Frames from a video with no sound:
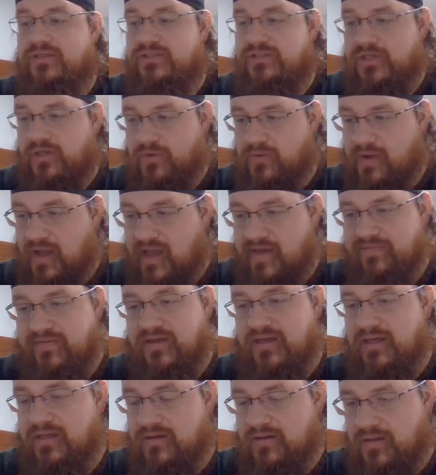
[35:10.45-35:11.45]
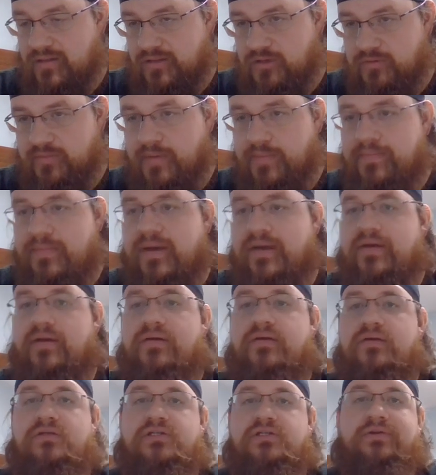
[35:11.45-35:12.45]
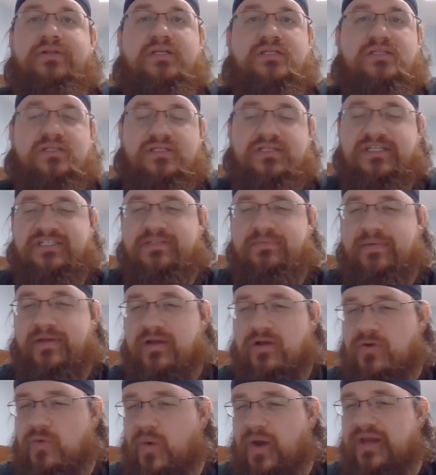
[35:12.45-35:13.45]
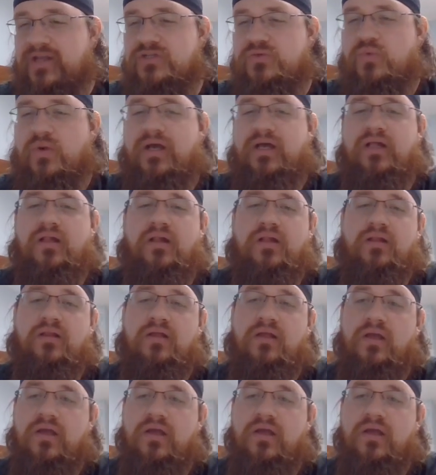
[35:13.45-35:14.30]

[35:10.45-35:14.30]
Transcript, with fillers: So having it a little bit bigger so it doesn't disappear quite as well.